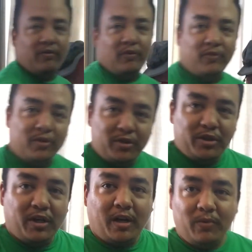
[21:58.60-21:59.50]
Virtua
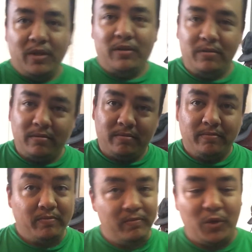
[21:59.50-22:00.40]
Shot will
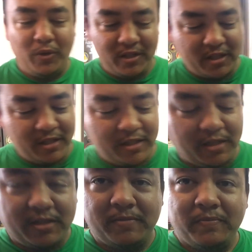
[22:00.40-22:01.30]
do what it says it
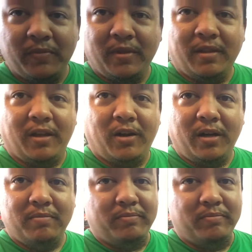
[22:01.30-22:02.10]
does. Alright,